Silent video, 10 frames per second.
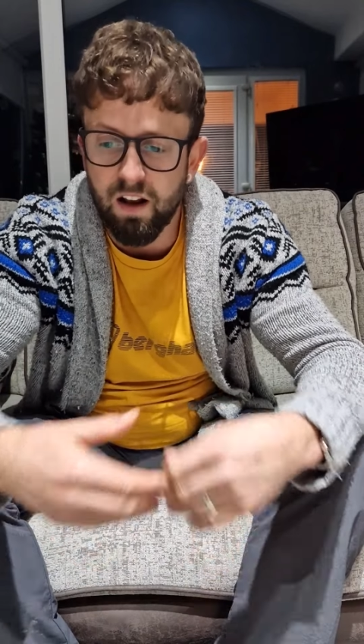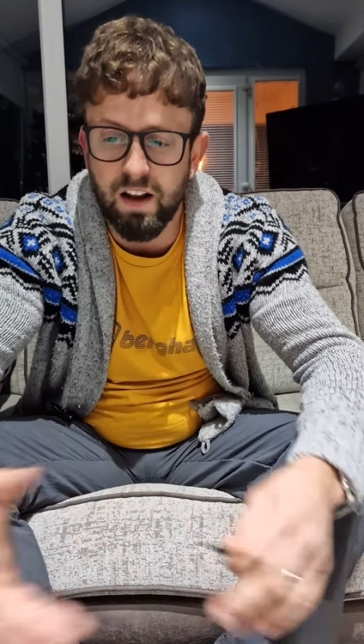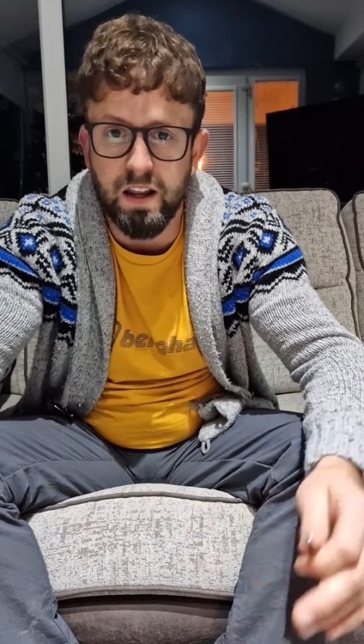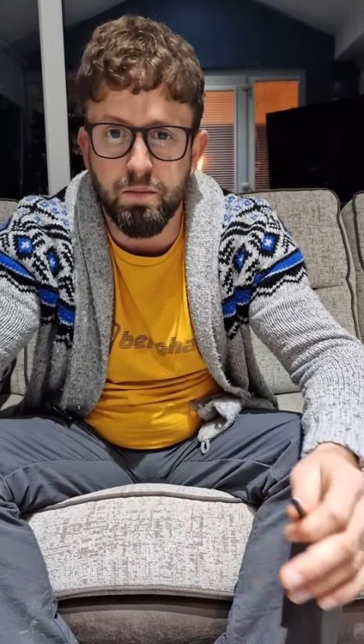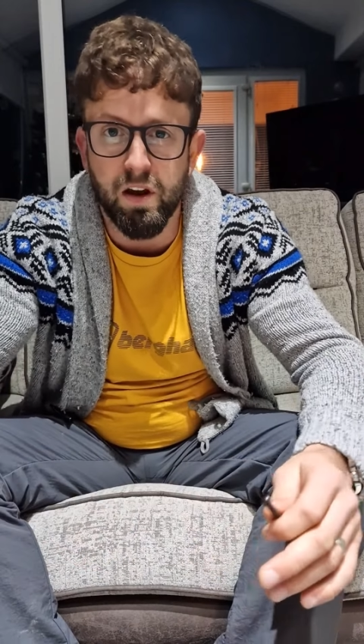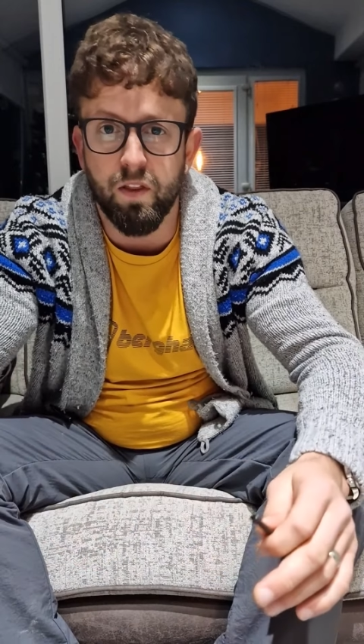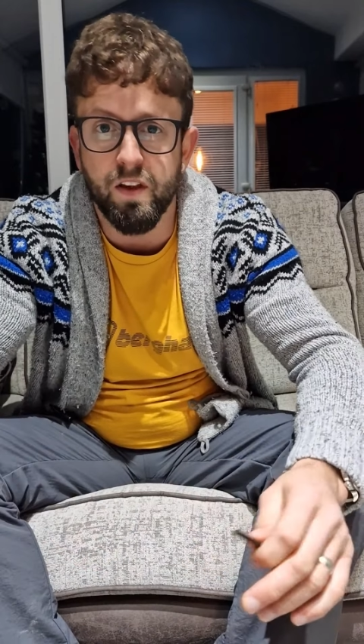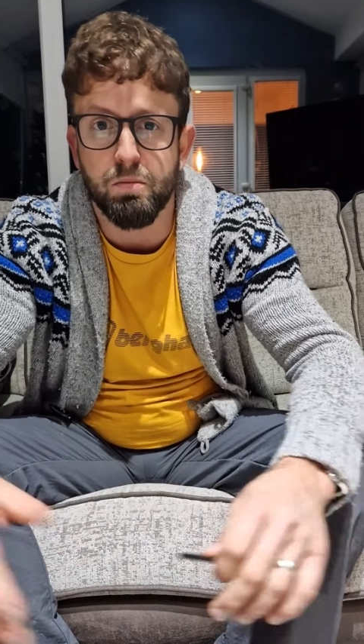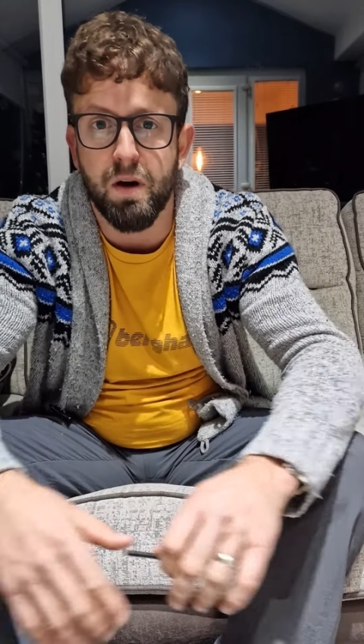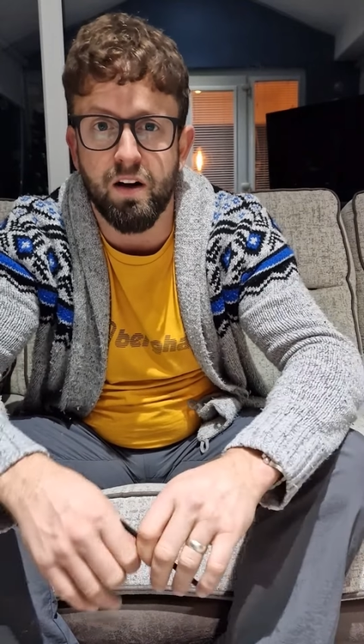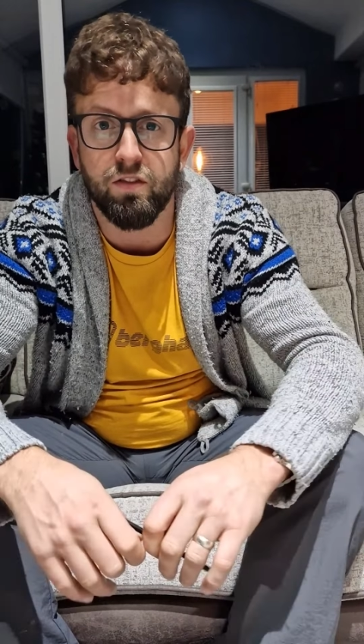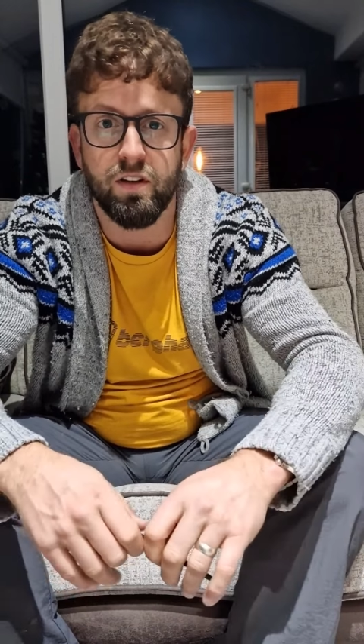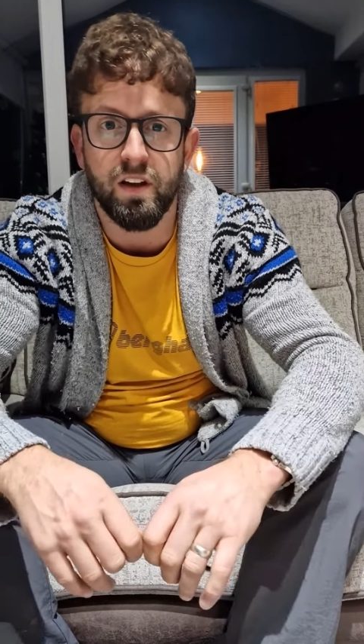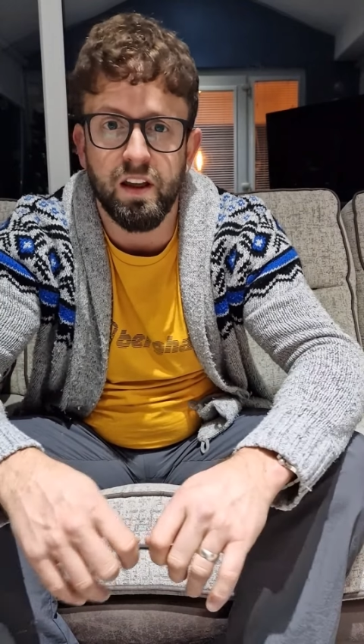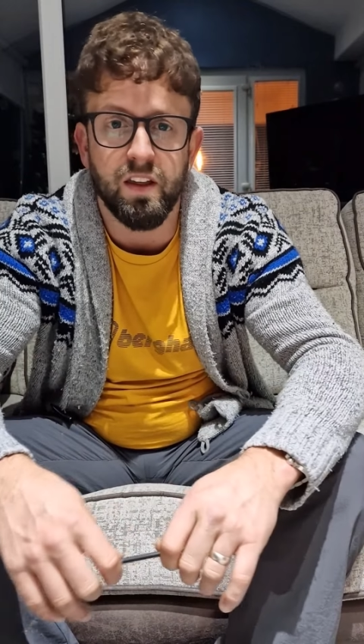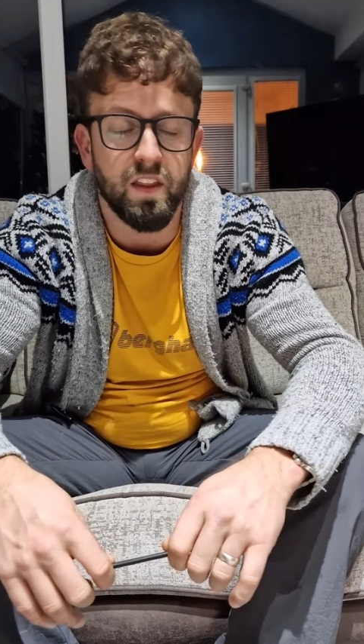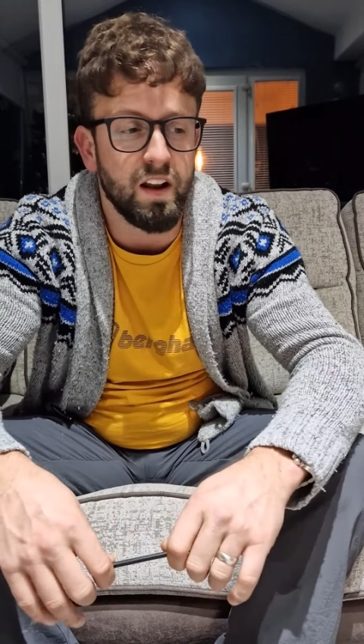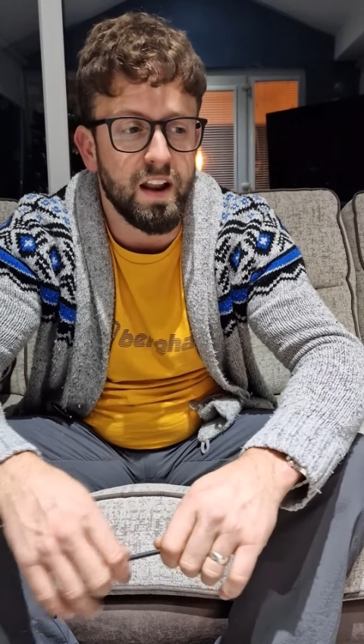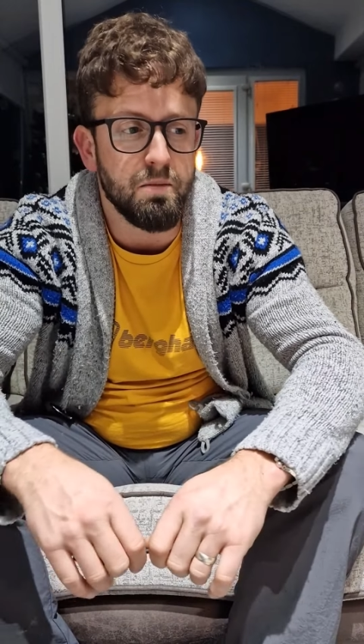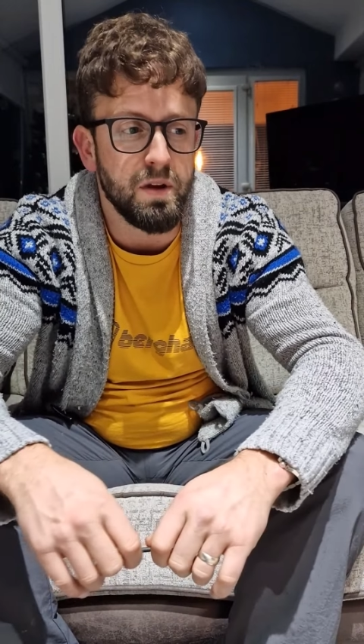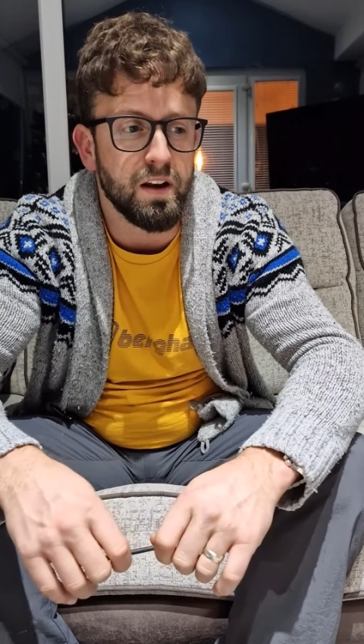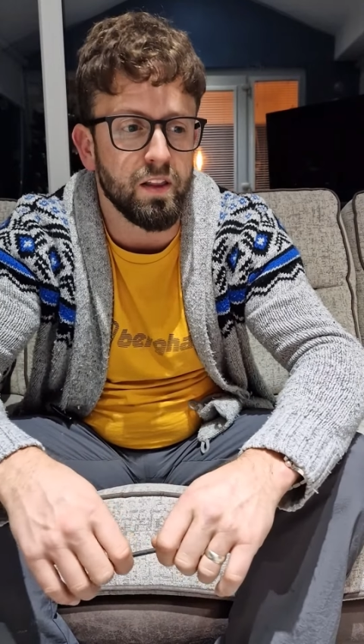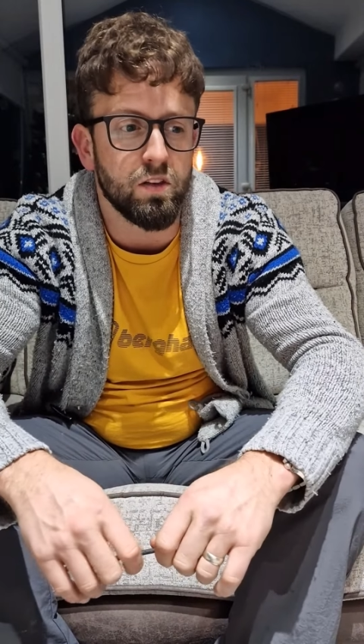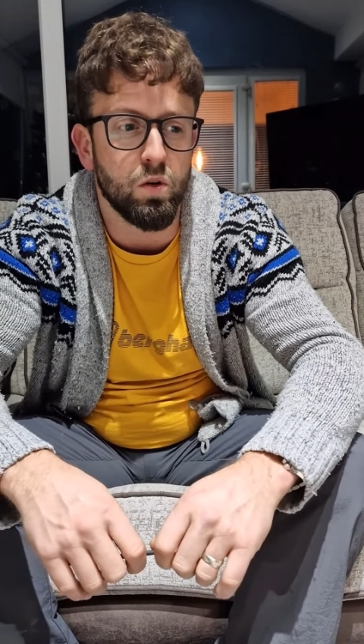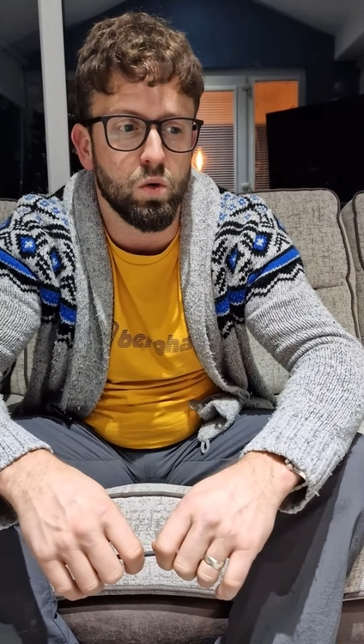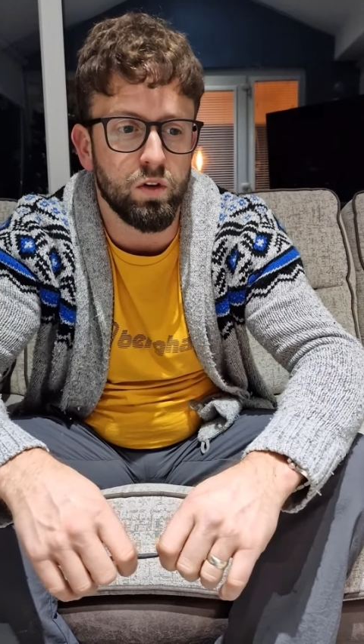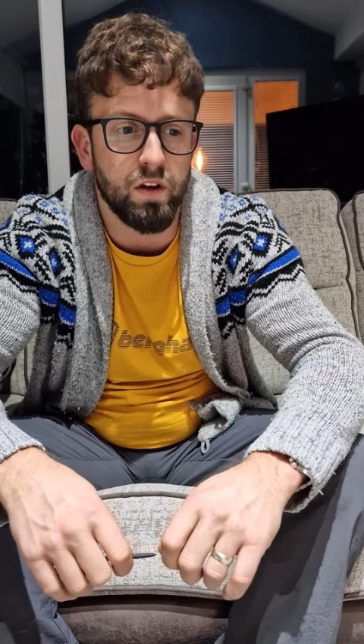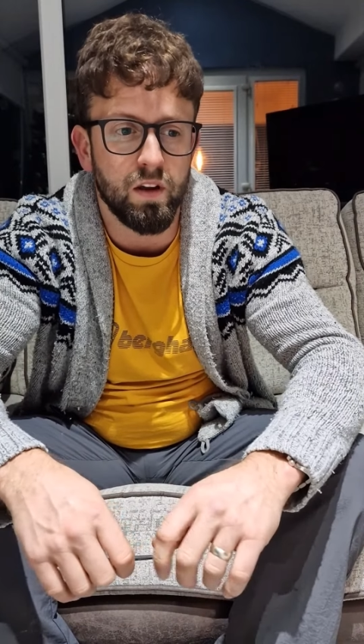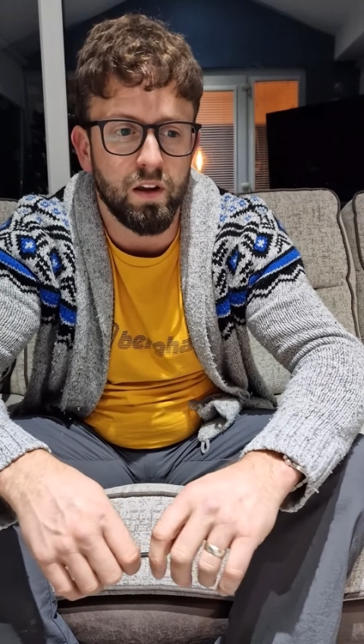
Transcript: lead me on this path that led me to the toad.